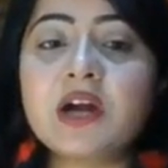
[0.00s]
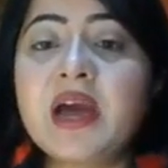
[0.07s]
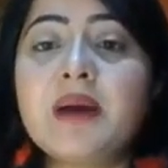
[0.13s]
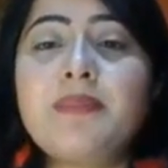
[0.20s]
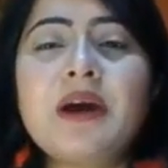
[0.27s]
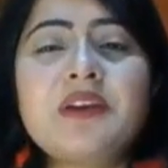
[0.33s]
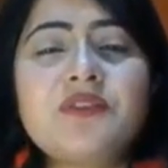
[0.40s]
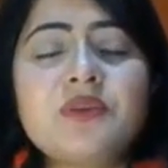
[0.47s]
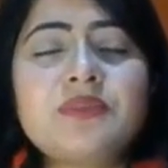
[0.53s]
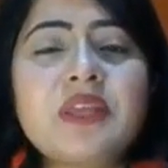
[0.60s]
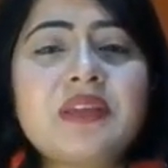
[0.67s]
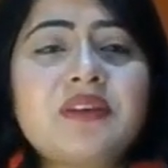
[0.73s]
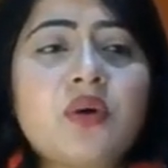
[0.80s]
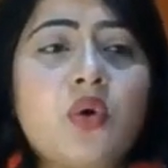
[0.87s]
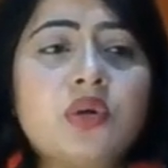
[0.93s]
Apart from
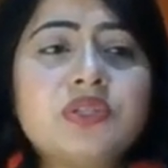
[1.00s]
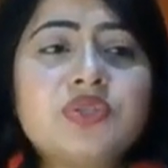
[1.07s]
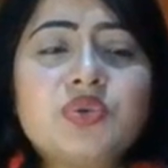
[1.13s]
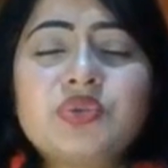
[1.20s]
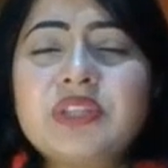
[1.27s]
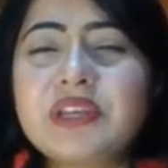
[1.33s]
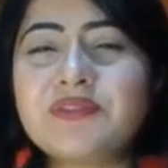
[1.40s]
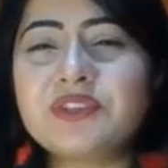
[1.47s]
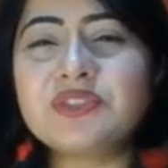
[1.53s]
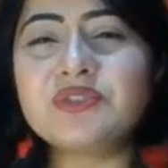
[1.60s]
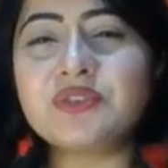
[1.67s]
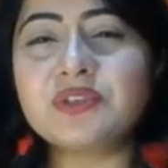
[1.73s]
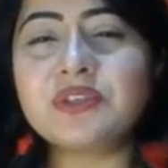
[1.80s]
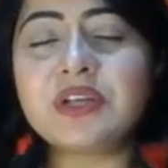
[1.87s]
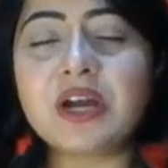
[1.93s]
that, also there were
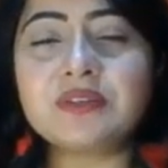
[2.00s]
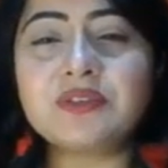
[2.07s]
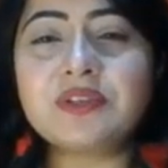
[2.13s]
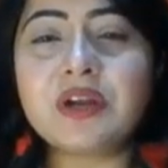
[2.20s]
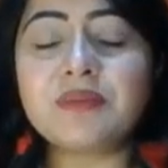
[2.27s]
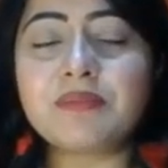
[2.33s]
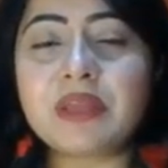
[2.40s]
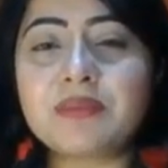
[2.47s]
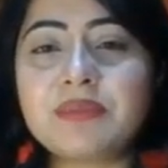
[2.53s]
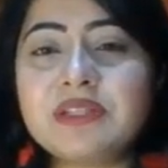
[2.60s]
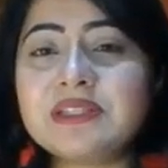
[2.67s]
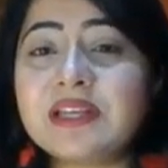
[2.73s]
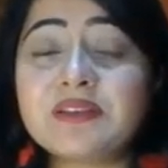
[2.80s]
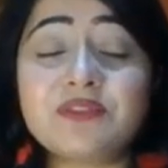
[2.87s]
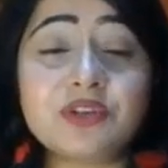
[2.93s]
certain other
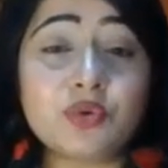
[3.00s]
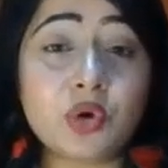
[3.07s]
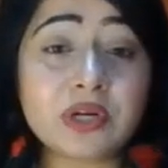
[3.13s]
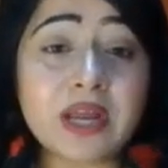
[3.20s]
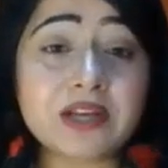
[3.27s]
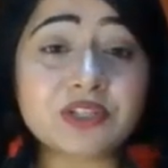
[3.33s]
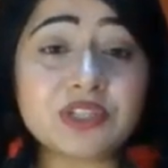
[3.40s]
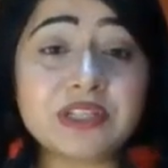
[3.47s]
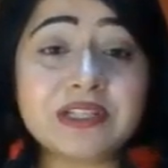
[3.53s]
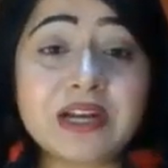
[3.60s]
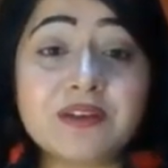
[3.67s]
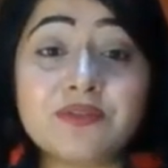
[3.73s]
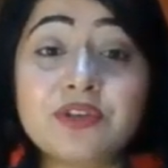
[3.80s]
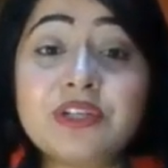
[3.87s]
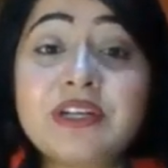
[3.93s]
amendments that were not actually
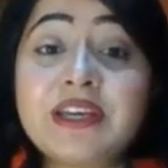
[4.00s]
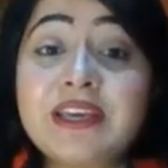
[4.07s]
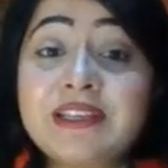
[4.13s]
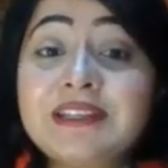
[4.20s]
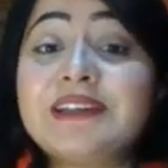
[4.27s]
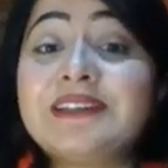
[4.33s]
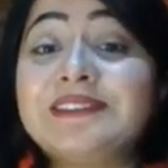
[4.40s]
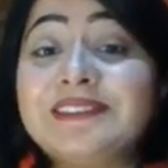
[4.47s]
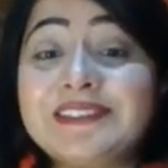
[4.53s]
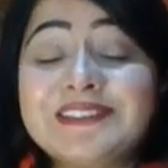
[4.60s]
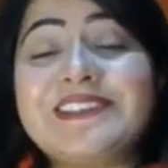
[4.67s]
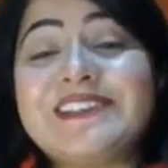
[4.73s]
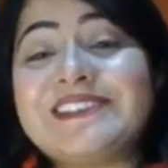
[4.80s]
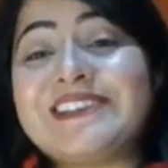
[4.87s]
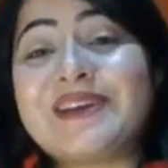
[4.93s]
covered in
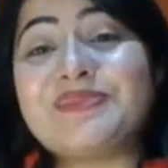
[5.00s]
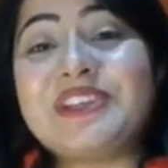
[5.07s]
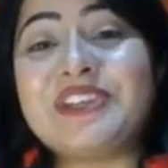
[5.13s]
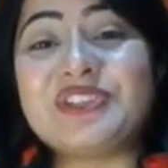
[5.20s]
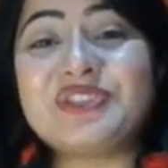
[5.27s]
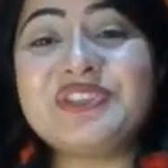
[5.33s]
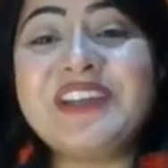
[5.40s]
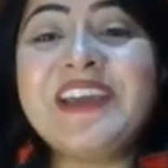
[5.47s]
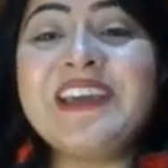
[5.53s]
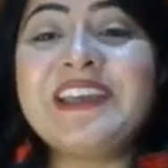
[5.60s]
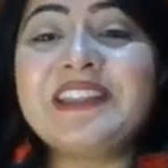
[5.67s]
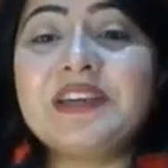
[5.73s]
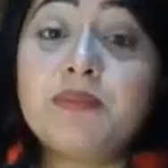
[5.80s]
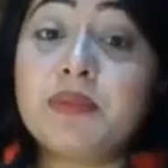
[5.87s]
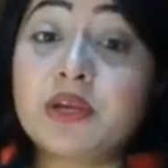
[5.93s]
this examination.
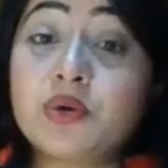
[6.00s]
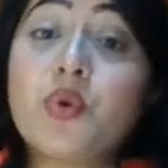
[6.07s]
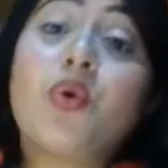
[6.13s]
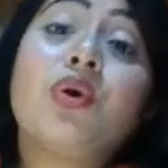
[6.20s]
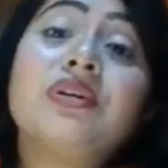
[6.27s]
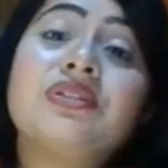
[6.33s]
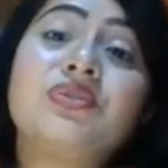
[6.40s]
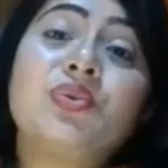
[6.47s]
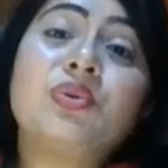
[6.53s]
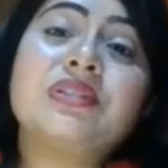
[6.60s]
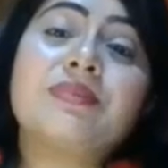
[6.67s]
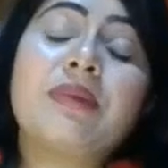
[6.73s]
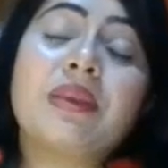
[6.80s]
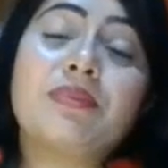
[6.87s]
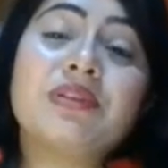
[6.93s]
But because those
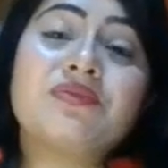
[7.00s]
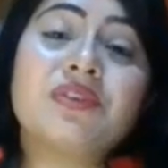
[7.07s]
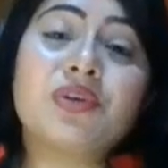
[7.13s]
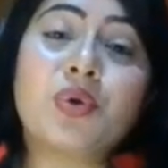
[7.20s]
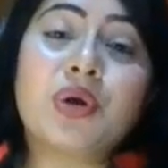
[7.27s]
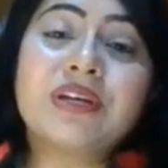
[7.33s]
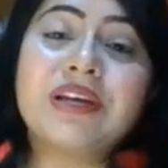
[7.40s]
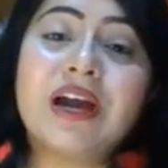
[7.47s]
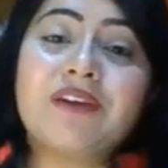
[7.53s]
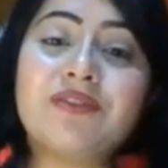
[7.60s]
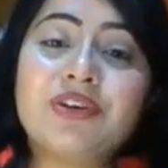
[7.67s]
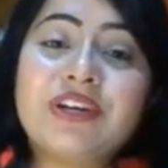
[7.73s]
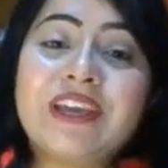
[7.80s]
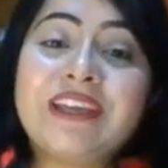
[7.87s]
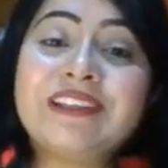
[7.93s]
amendments were not
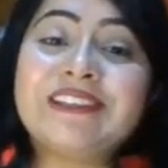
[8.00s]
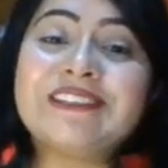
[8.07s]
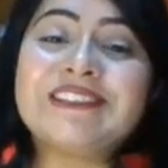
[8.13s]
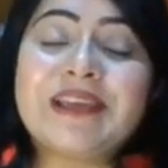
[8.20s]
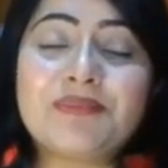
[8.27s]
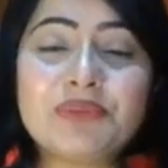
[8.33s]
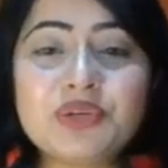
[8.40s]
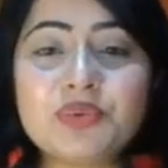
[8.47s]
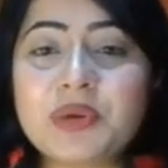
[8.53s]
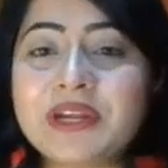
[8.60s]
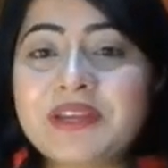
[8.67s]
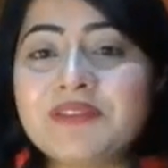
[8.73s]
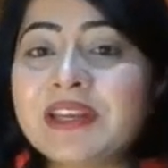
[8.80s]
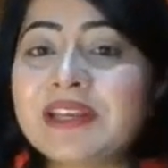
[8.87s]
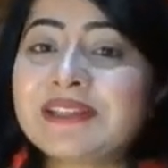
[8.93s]
covered in December
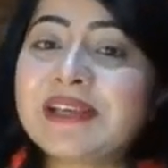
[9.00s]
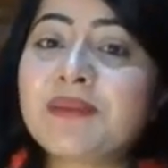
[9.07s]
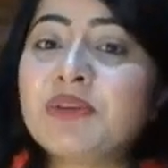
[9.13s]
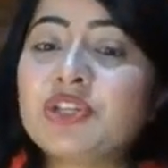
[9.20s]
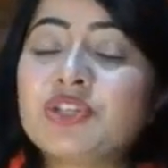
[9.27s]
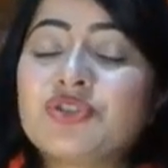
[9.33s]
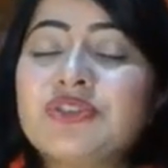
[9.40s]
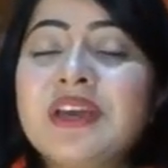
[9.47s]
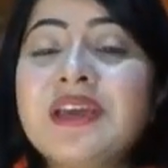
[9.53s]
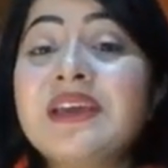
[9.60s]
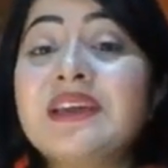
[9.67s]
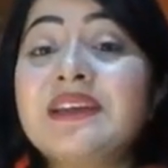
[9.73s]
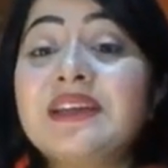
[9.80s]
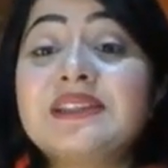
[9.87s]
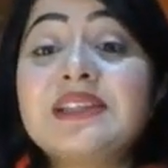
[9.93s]
21 examination,
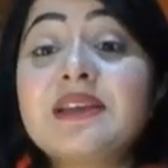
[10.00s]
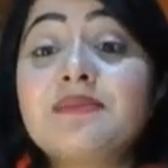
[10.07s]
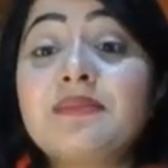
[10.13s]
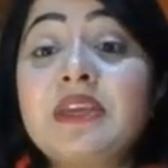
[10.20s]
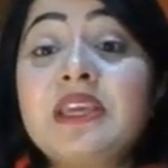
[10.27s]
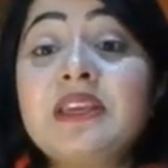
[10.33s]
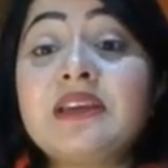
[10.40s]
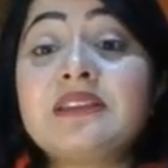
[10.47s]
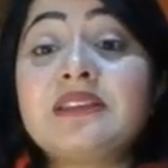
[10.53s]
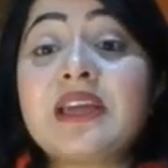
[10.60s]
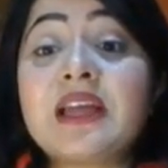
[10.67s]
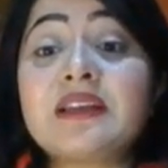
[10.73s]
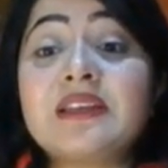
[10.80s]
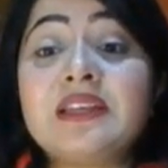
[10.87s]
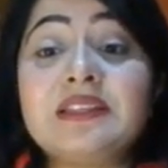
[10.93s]
does that mean
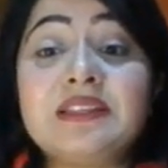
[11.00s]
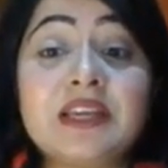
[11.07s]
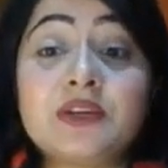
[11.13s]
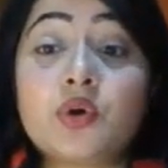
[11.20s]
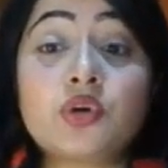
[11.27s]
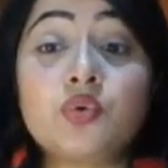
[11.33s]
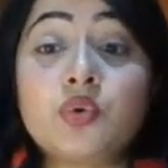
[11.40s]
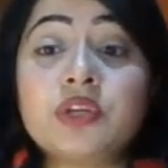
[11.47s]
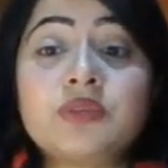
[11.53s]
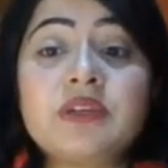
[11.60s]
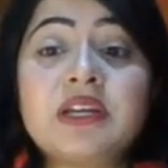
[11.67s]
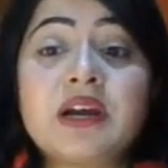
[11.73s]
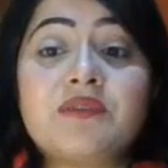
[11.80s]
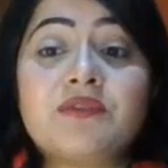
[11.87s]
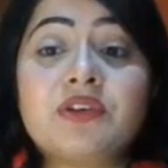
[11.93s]
that they are not going to be
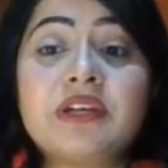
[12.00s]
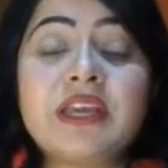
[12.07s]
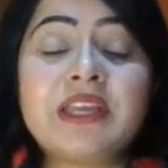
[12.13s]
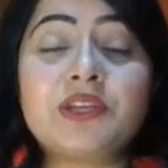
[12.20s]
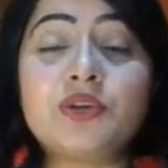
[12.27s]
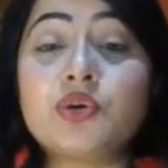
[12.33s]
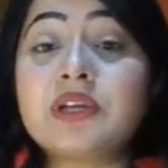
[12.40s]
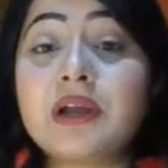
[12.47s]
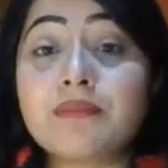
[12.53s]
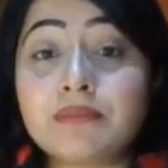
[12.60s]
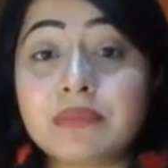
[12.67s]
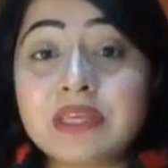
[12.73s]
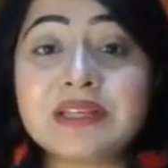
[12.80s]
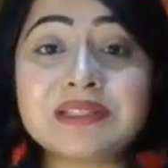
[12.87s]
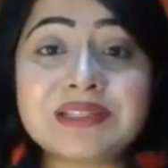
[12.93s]
covered in your
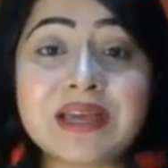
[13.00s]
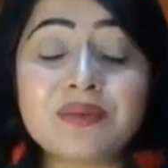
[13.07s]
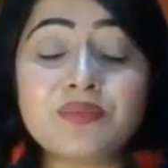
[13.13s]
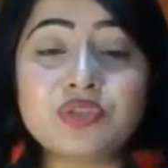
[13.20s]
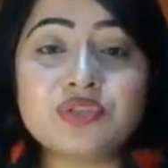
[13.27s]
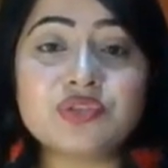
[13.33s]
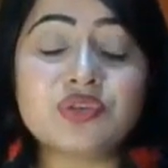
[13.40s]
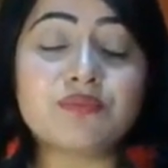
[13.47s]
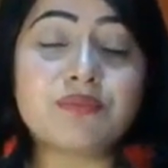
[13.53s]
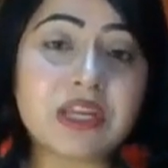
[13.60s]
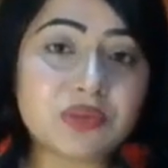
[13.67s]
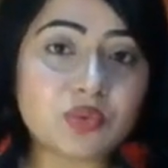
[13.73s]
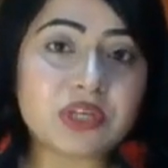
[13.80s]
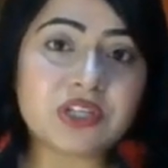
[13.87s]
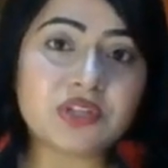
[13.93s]
coming exam, which is your
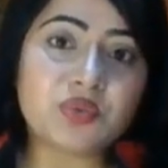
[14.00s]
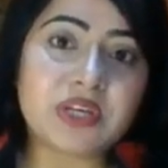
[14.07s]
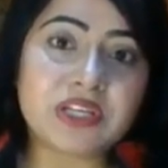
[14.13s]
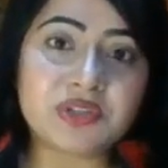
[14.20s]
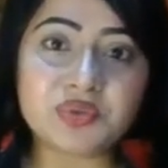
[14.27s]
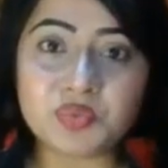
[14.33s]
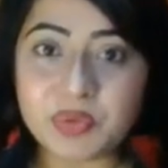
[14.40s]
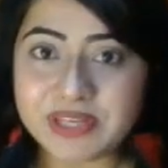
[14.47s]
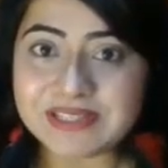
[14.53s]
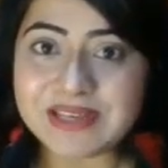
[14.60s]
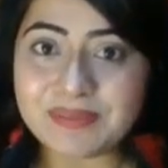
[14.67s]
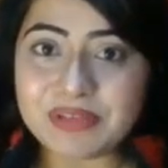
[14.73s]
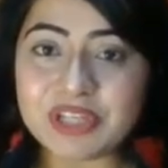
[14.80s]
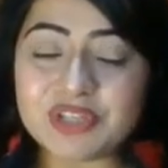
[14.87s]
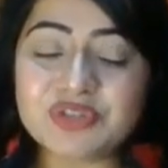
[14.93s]
May 2022
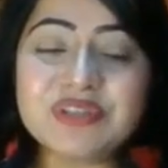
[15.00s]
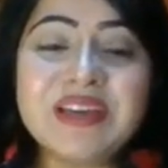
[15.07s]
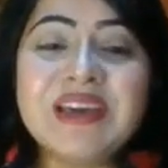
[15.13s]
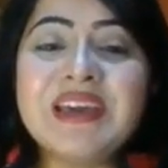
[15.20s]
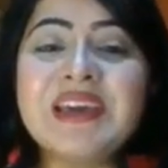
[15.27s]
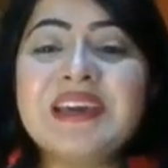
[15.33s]
examination?